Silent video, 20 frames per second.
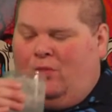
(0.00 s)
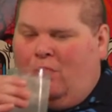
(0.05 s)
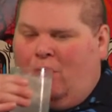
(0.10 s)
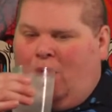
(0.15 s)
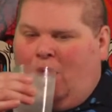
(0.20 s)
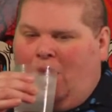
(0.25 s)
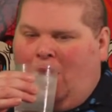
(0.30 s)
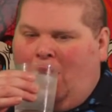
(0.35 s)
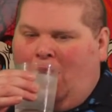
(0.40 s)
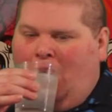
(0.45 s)

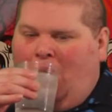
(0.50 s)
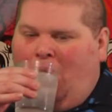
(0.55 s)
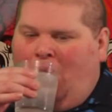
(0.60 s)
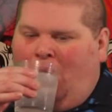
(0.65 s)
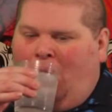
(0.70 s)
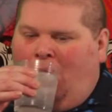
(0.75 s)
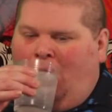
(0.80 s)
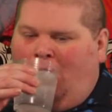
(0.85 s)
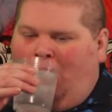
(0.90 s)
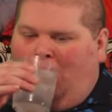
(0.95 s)

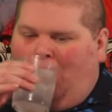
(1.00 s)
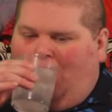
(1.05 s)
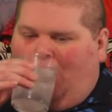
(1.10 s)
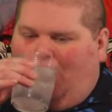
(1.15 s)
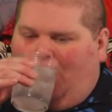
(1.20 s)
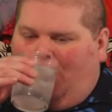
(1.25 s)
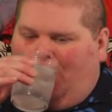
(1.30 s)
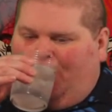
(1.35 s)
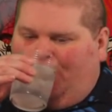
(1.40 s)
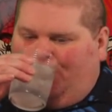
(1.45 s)

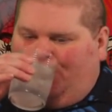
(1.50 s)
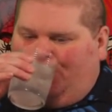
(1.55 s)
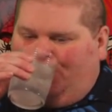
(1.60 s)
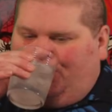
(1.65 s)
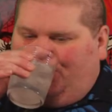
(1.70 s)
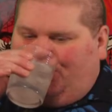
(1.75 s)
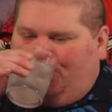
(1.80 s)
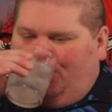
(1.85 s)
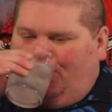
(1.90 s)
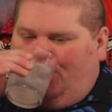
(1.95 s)

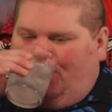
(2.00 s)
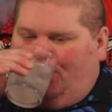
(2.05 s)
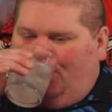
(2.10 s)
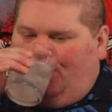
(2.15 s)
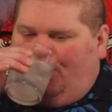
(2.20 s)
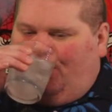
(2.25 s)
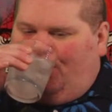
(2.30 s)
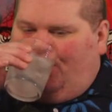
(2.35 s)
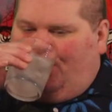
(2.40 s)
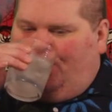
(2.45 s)

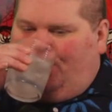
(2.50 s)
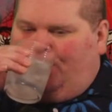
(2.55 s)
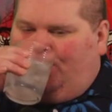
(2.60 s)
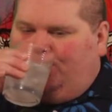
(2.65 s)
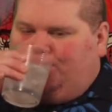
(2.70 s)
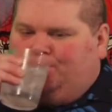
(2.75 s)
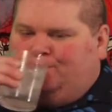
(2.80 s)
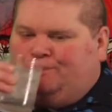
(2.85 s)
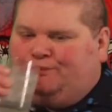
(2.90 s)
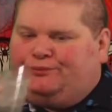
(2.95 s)

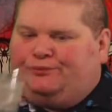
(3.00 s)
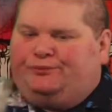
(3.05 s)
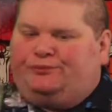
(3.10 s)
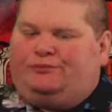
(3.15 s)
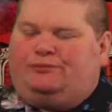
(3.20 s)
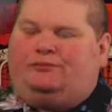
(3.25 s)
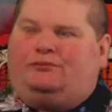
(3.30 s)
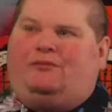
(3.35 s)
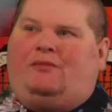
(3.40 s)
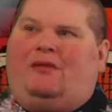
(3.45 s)

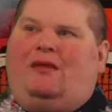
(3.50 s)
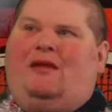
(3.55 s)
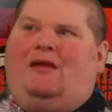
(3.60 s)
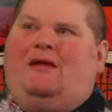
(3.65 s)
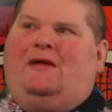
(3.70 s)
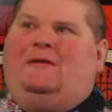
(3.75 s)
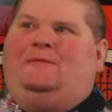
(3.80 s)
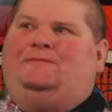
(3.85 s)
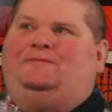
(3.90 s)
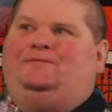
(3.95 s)

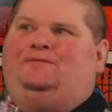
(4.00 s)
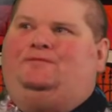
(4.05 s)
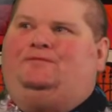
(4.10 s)
[no speech]